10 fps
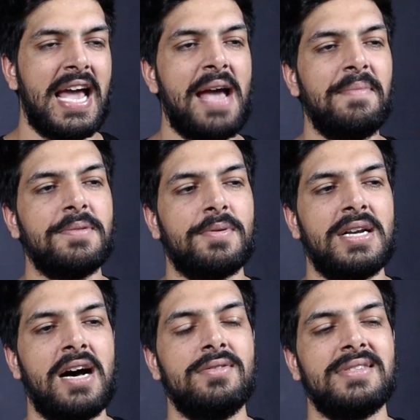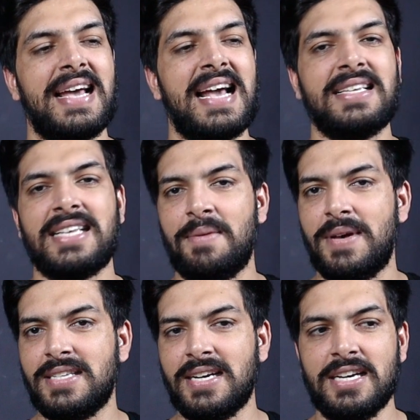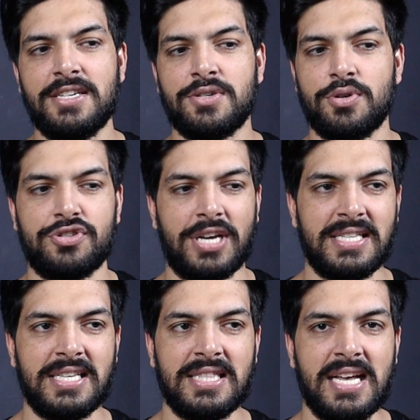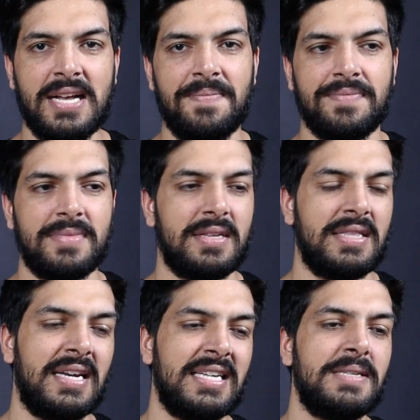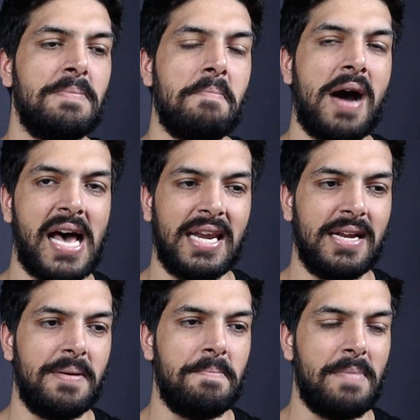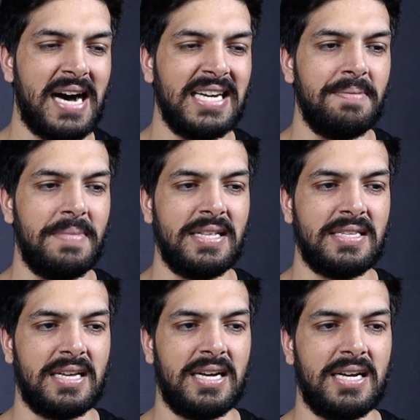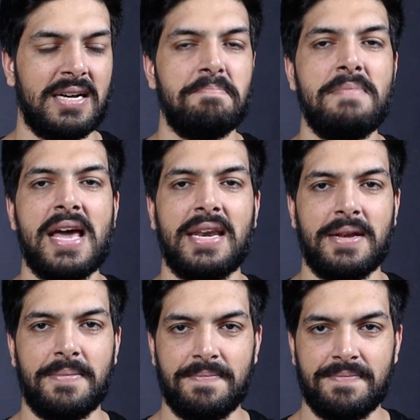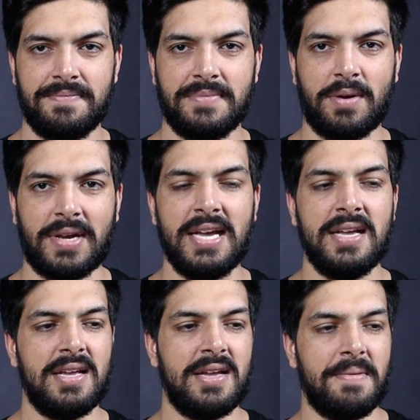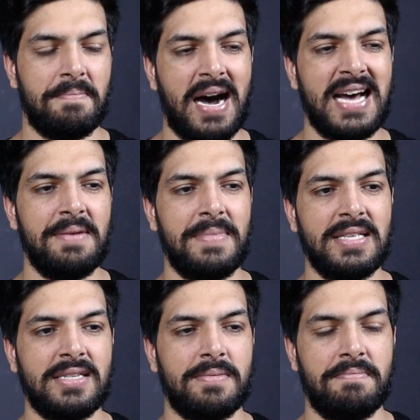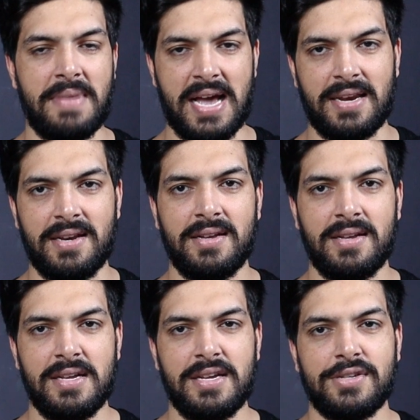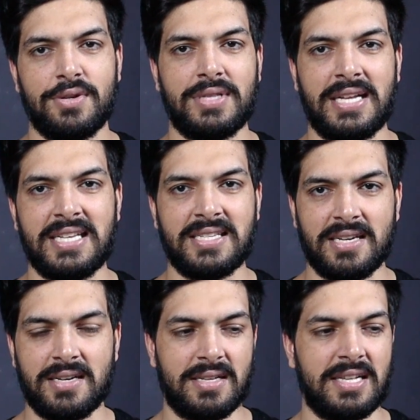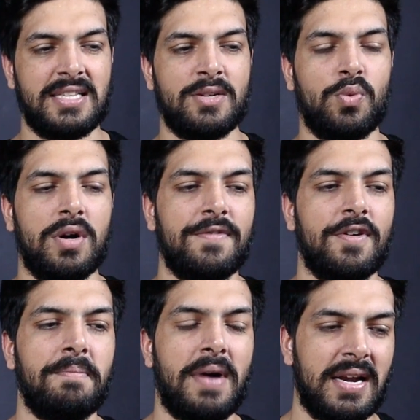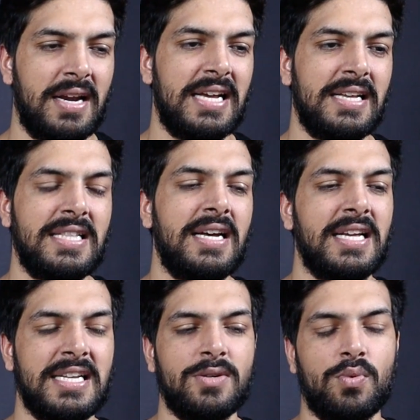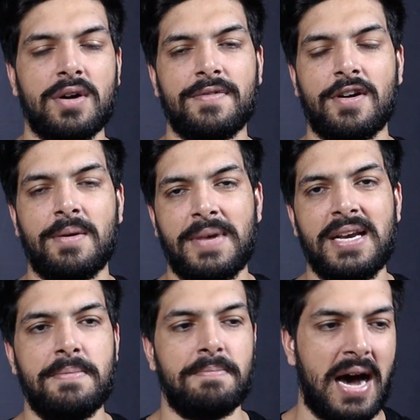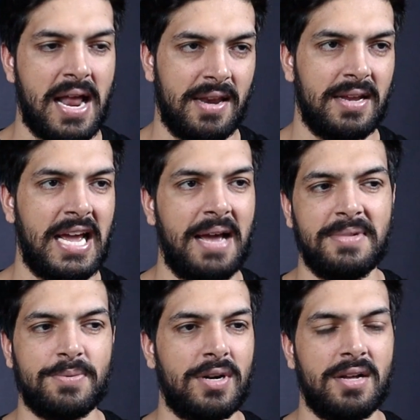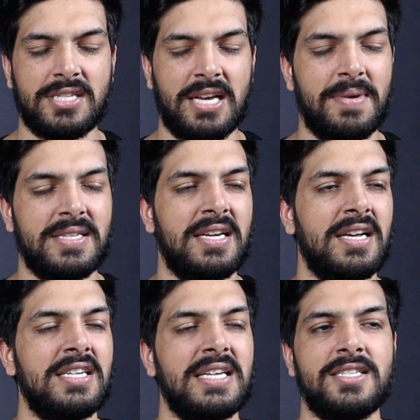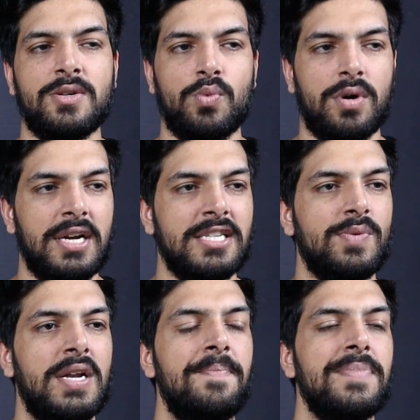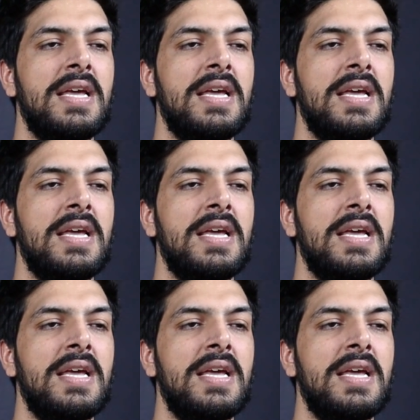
M is pronounced as same as English, no change in there. That is Mann. Mann means men. Okay, Mann means men. So that is a word for man. That is a word for a man. Man. M is pronounced same as in English, as in word as well.